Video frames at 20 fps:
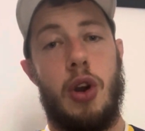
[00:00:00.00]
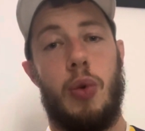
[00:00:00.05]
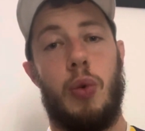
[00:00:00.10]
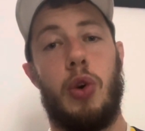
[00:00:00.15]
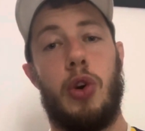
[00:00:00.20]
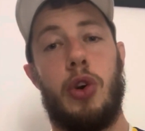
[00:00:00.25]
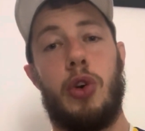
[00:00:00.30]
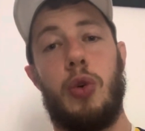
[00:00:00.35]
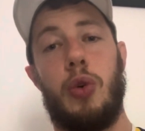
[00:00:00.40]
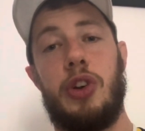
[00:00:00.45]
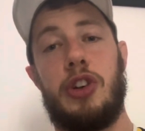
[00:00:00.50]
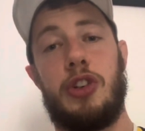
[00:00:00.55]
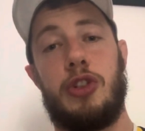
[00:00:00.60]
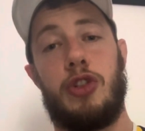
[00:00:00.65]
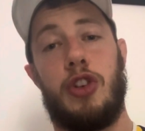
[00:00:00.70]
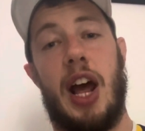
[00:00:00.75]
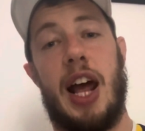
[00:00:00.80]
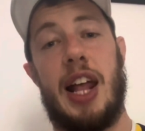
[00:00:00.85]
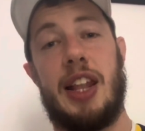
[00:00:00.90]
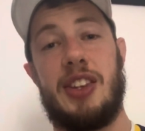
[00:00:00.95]
we're going to
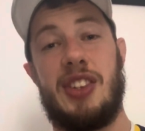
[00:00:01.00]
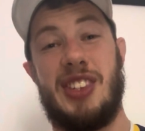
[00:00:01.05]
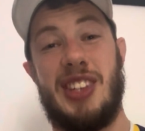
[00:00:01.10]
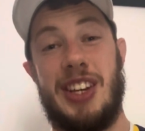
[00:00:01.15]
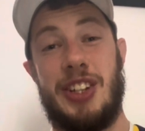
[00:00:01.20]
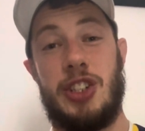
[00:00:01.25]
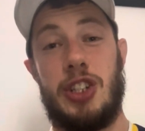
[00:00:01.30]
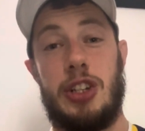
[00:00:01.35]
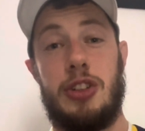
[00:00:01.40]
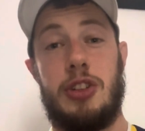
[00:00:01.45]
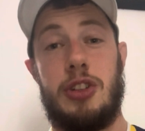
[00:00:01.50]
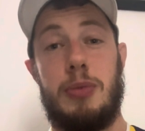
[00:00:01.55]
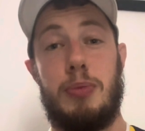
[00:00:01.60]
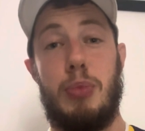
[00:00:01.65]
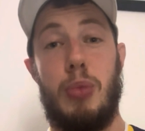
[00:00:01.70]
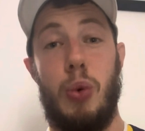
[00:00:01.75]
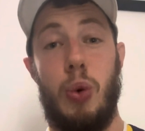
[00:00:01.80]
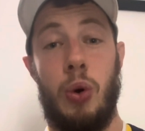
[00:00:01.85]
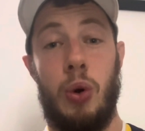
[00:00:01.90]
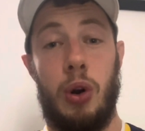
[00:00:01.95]
transition to
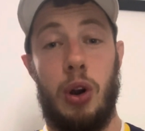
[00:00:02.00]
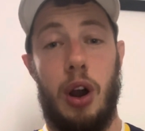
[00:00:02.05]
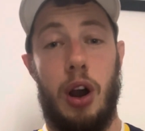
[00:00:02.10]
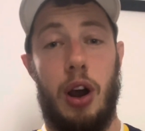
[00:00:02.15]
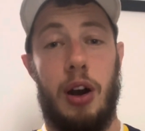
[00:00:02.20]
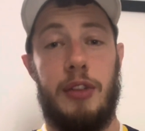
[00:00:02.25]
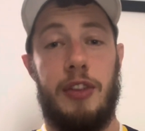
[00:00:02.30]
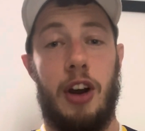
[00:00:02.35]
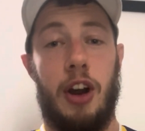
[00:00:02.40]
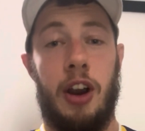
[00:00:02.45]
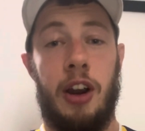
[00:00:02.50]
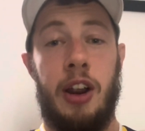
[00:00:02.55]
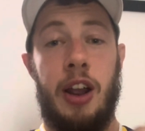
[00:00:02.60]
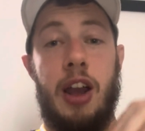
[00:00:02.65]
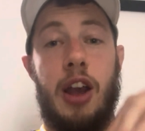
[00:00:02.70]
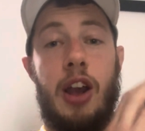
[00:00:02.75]
more of our